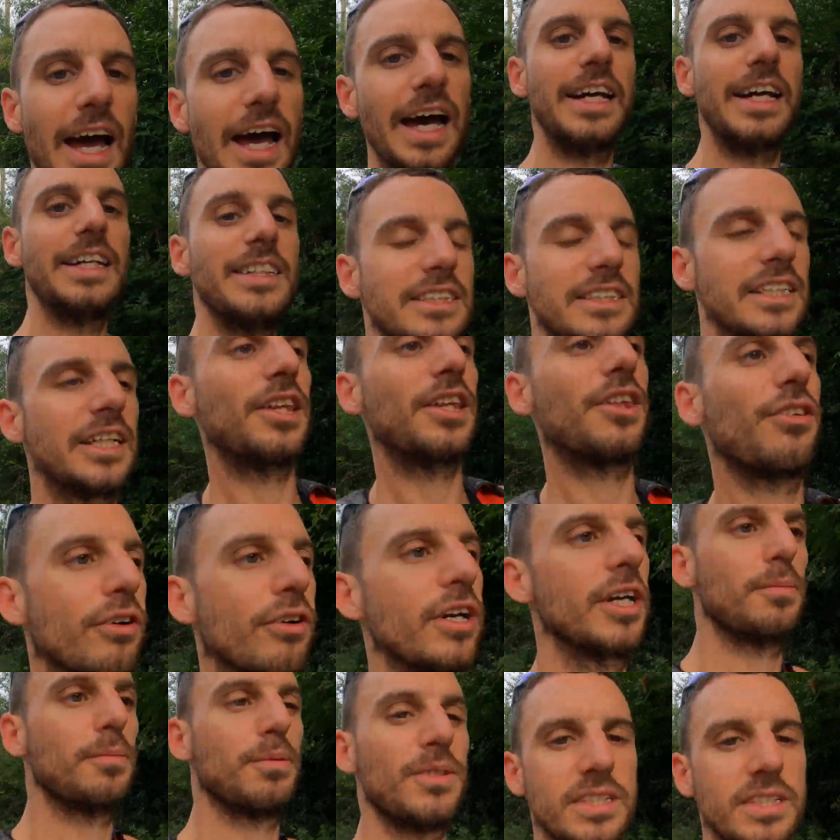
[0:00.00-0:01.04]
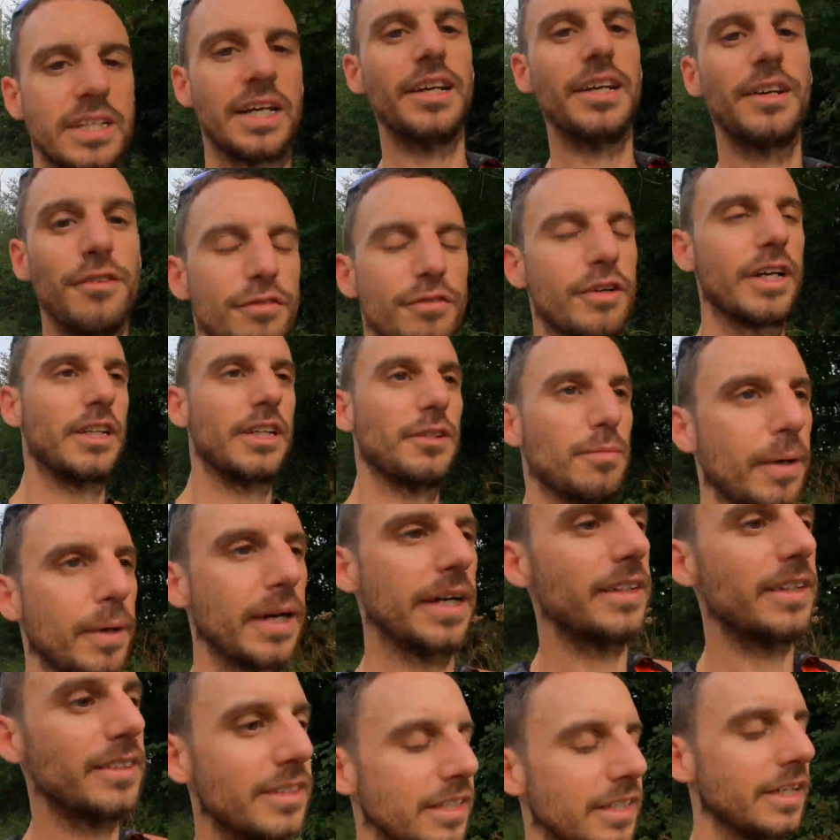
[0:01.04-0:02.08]
83% of race
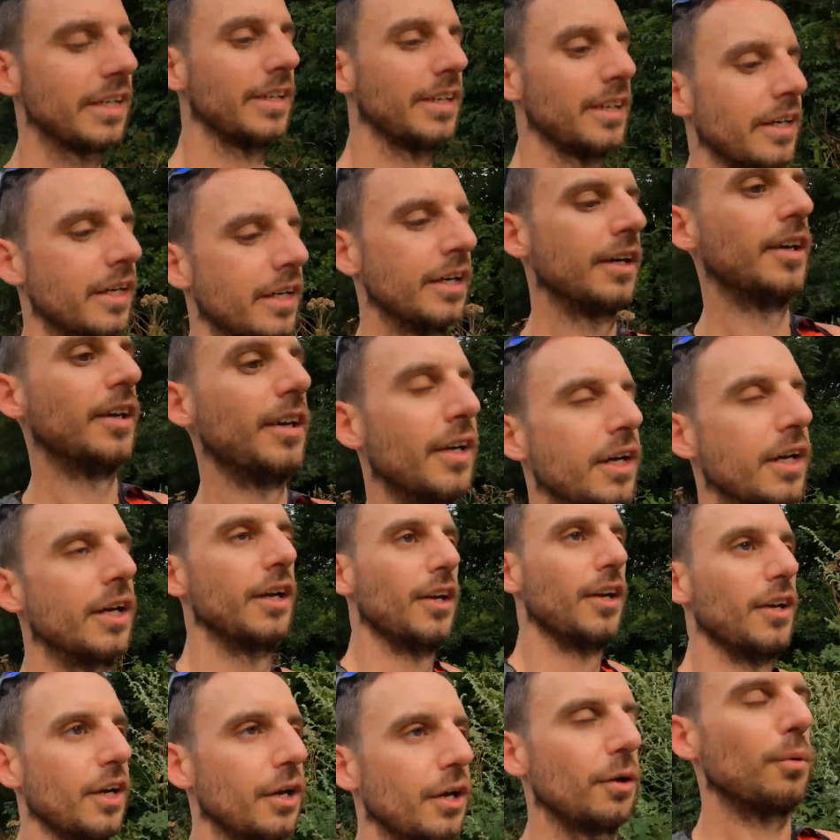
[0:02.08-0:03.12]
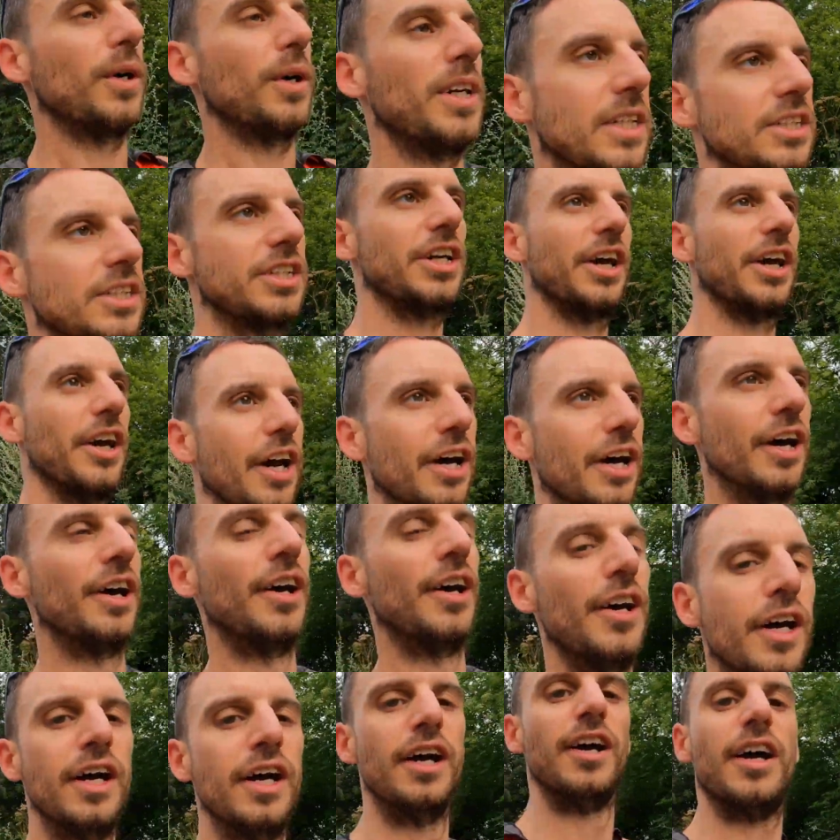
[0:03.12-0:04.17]
pace, which
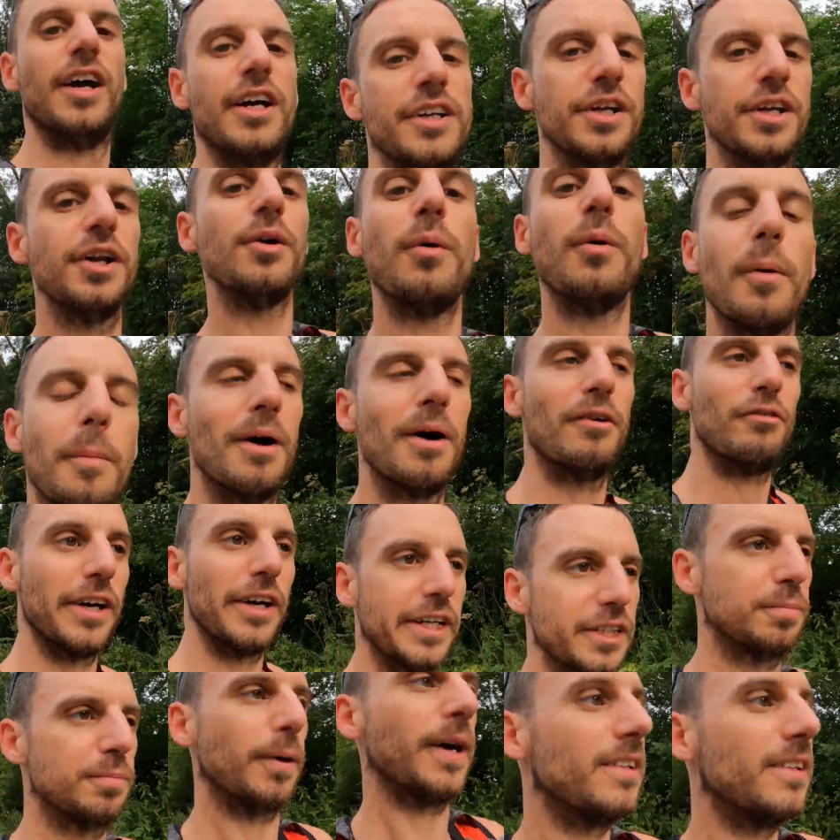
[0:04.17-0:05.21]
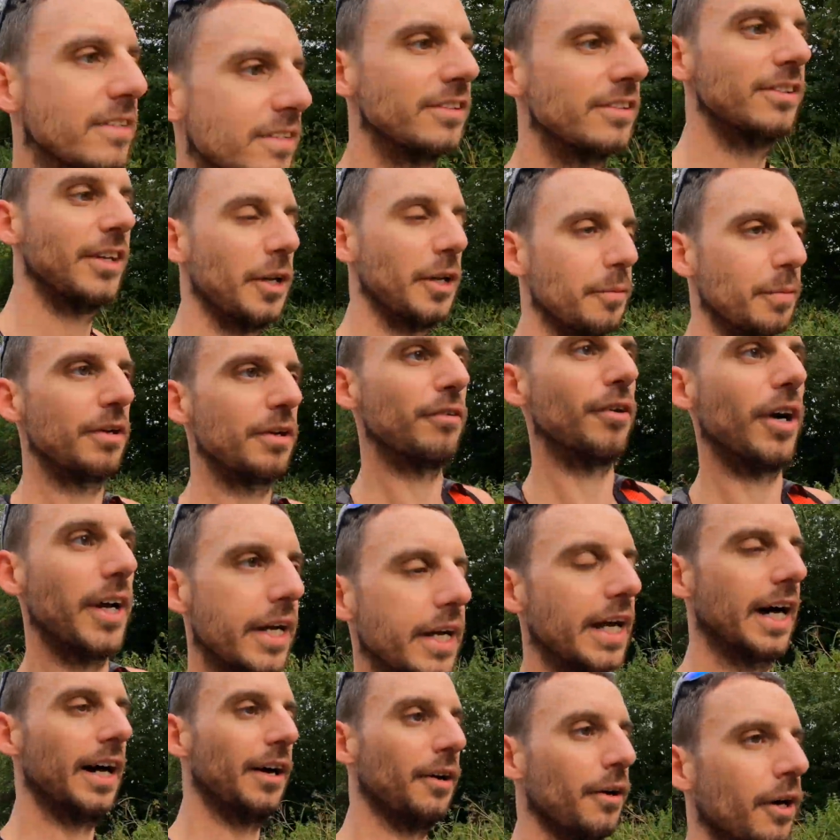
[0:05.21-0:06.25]
I don't know what my race pace is going to be right
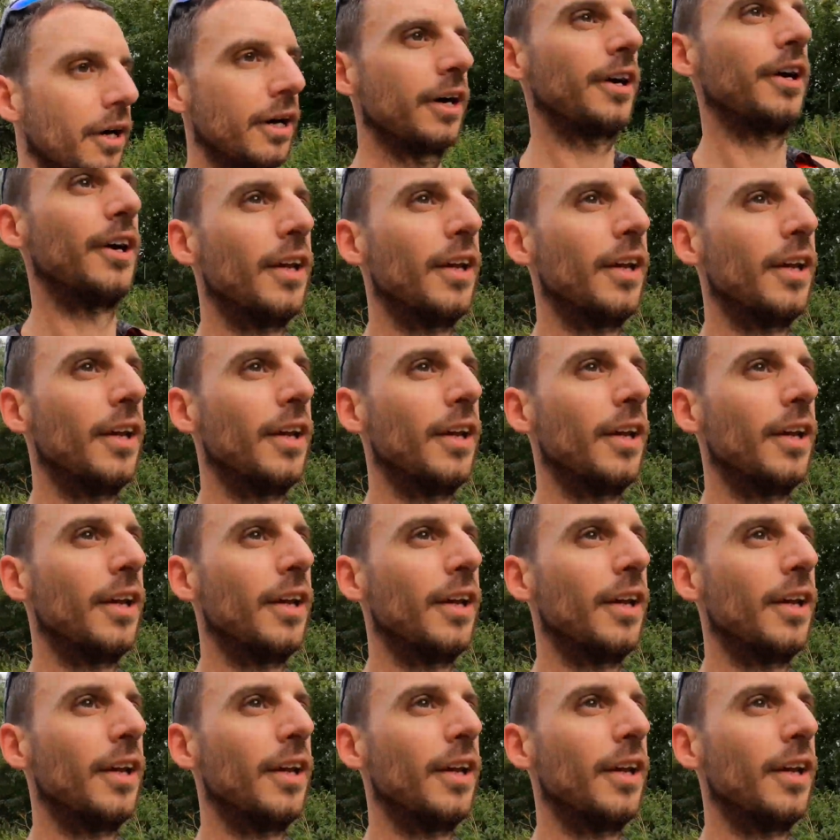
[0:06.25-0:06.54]
now.